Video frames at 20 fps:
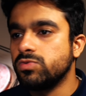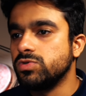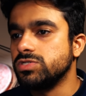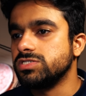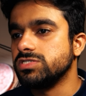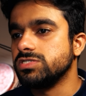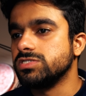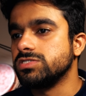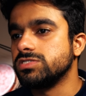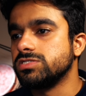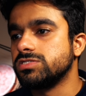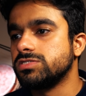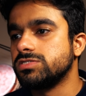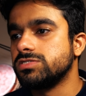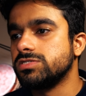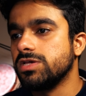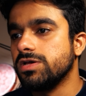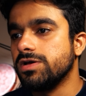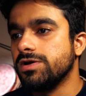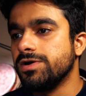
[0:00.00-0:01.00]
which
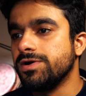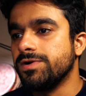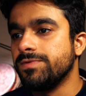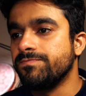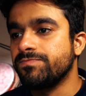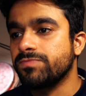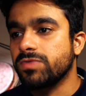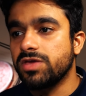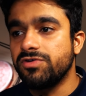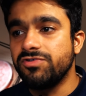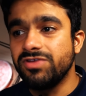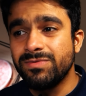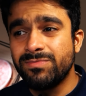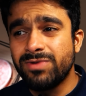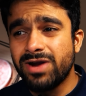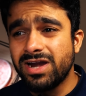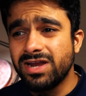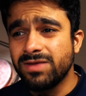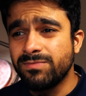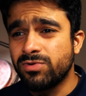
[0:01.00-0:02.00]
is a
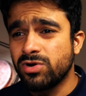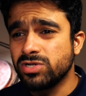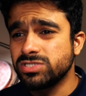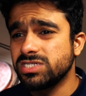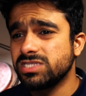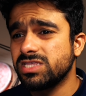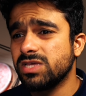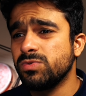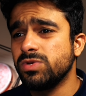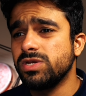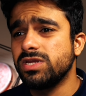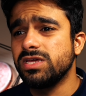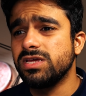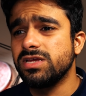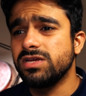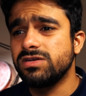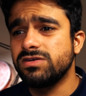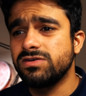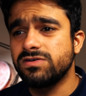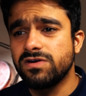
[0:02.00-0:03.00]
rebranding project that we
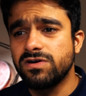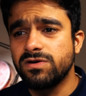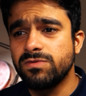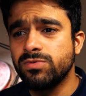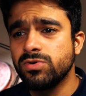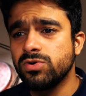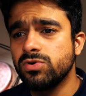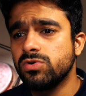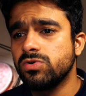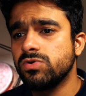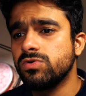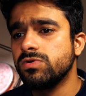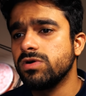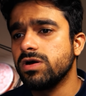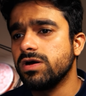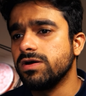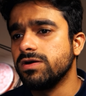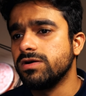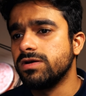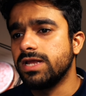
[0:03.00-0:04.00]
did,
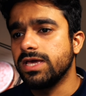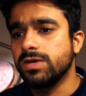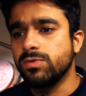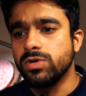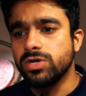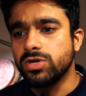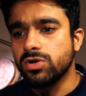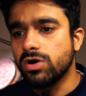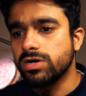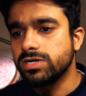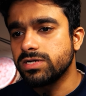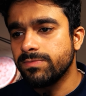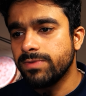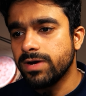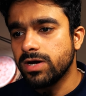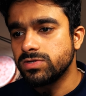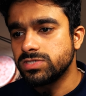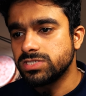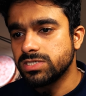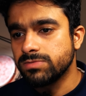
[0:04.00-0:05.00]
Turbo, like we talked about